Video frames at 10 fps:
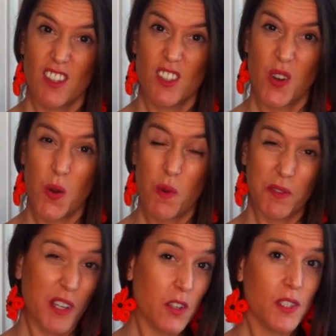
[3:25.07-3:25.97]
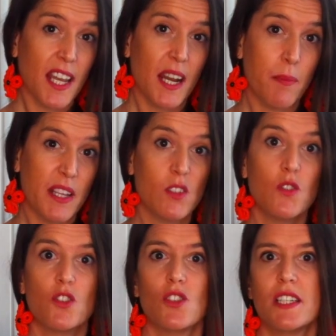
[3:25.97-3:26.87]
So when we use canapé,
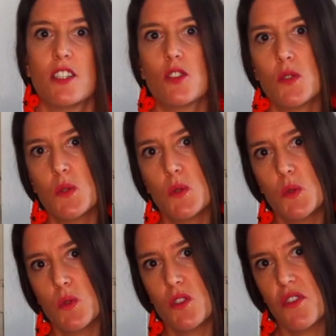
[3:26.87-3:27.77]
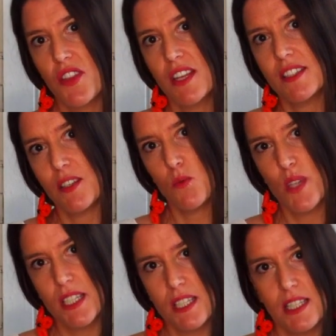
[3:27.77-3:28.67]
it's usually to the thing that
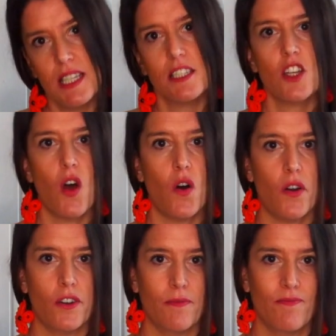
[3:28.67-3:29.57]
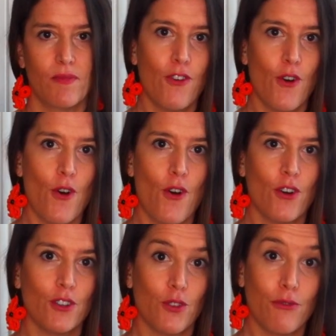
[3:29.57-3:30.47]
we sit on.
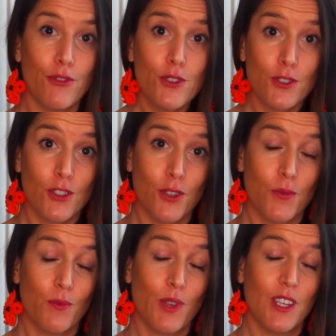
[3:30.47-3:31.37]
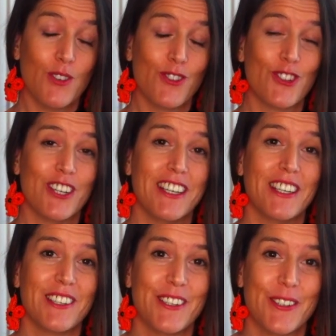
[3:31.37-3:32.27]
For the food, we
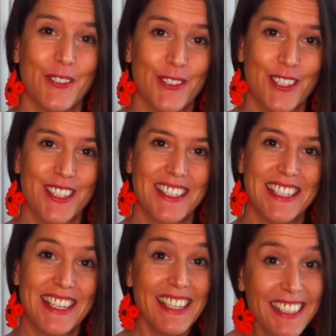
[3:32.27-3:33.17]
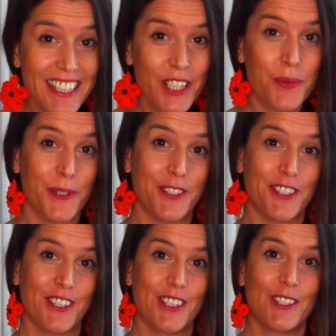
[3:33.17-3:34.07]
usually use the English word
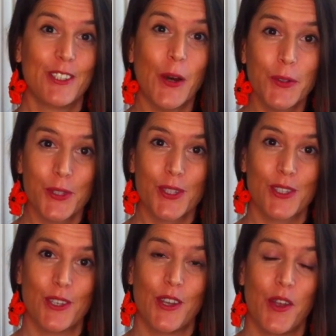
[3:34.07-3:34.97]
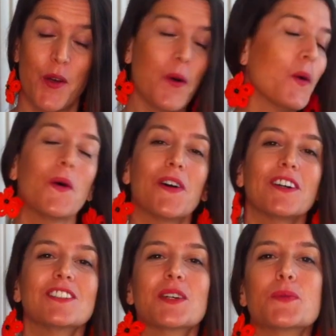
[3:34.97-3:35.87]
toast
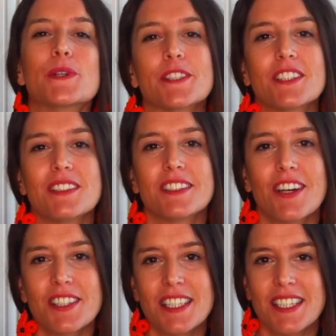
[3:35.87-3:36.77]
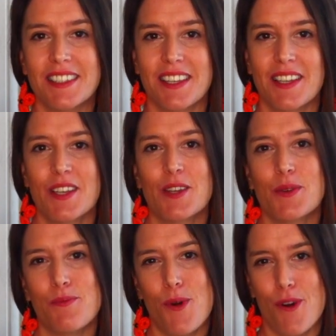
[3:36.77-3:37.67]
or the word tartine
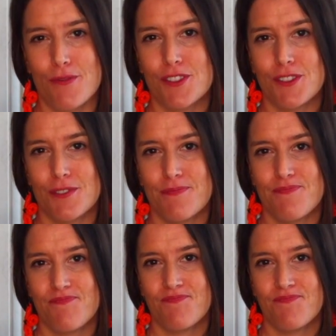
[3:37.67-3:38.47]
more often.